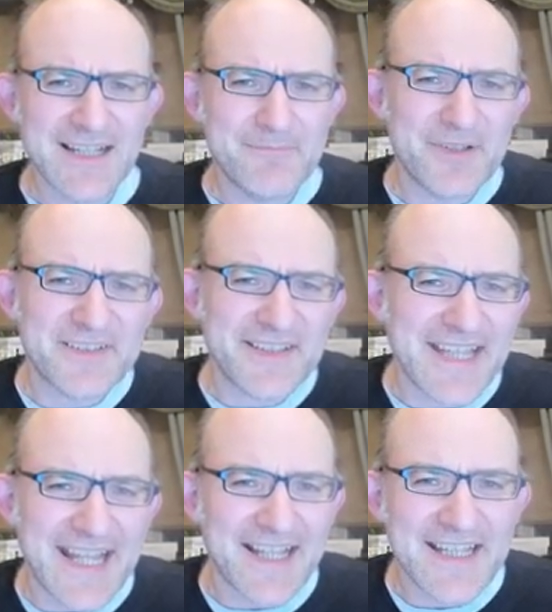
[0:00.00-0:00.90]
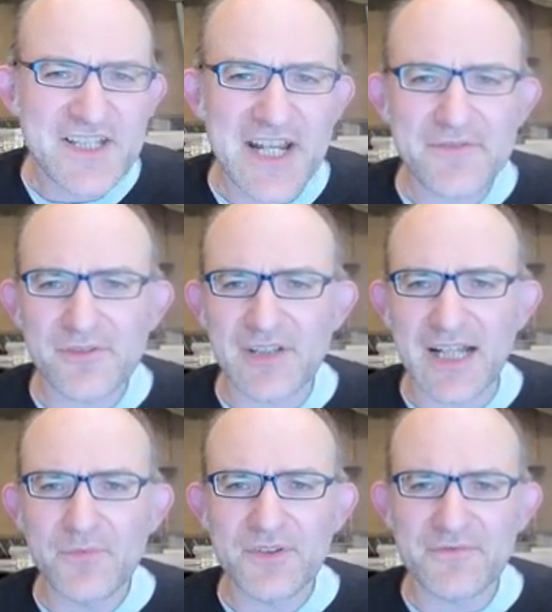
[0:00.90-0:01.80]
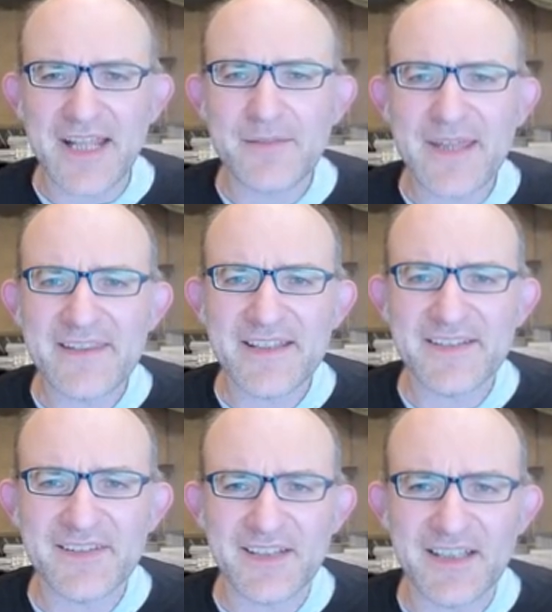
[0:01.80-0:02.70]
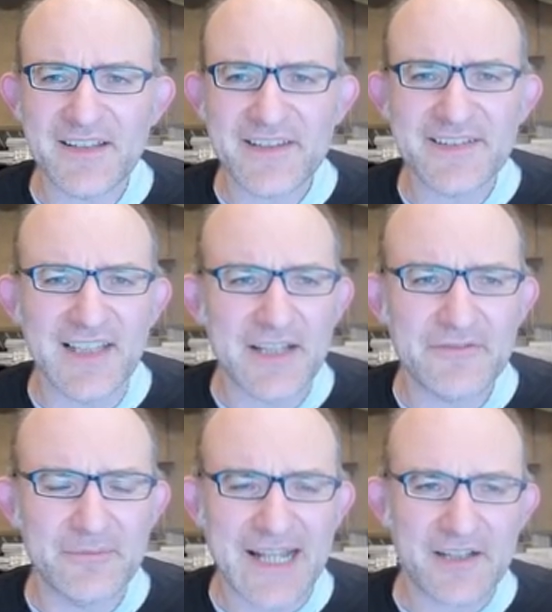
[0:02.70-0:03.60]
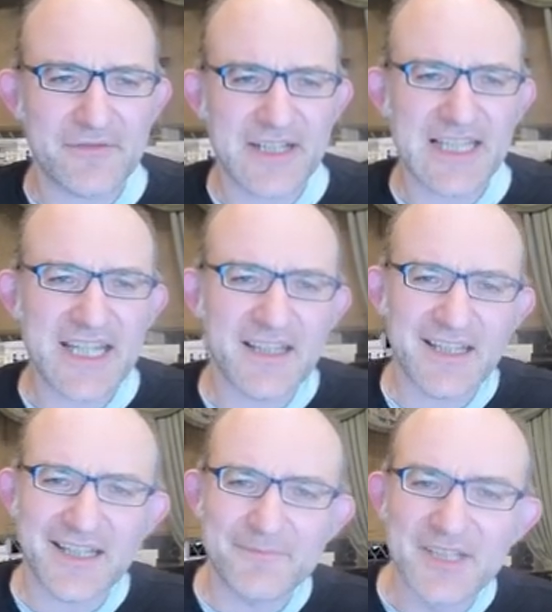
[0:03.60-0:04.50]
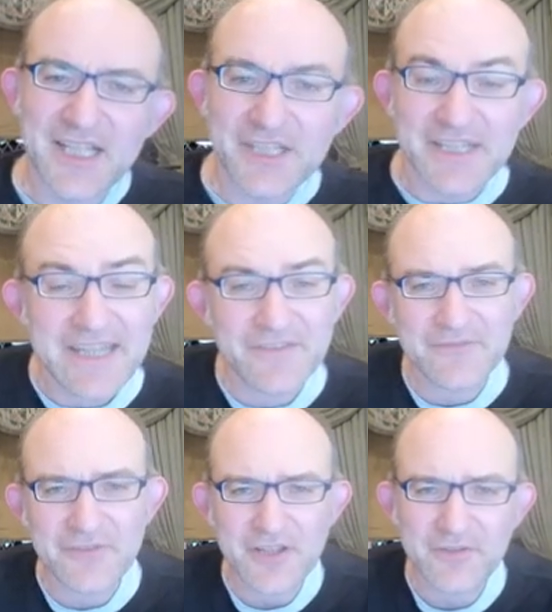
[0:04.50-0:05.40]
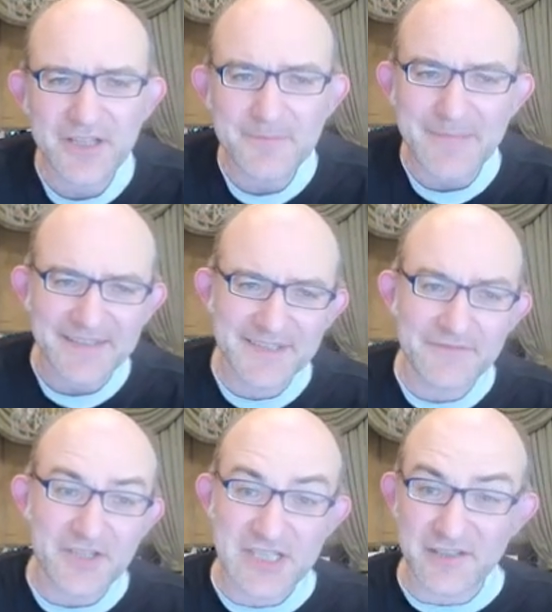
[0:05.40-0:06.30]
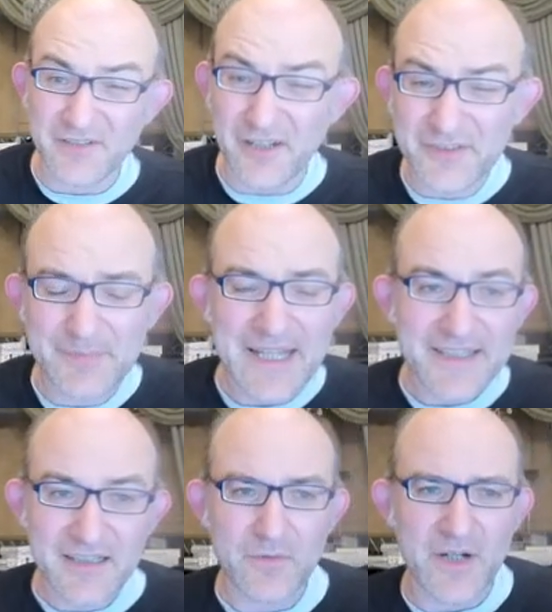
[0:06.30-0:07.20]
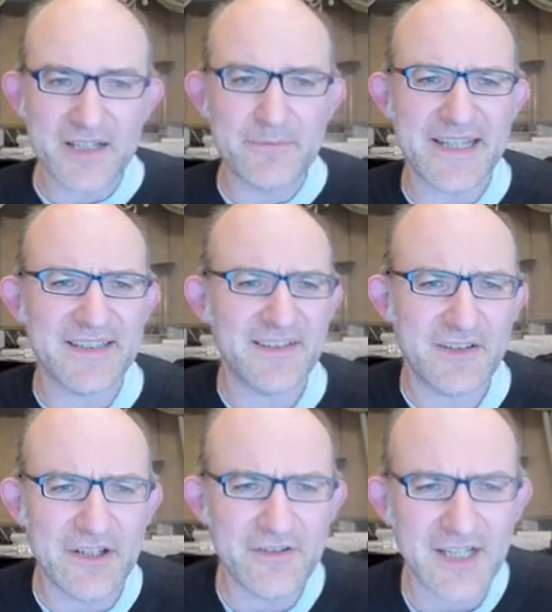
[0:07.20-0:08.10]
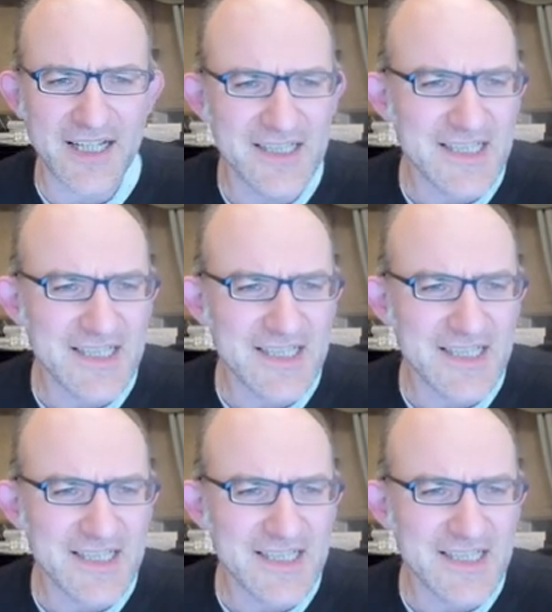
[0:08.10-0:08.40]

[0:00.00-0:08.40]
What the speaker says: In general, I wouldn't recommend this line for black, really. Even though Maxime Vachier-Lagrave has played it quite a bit, I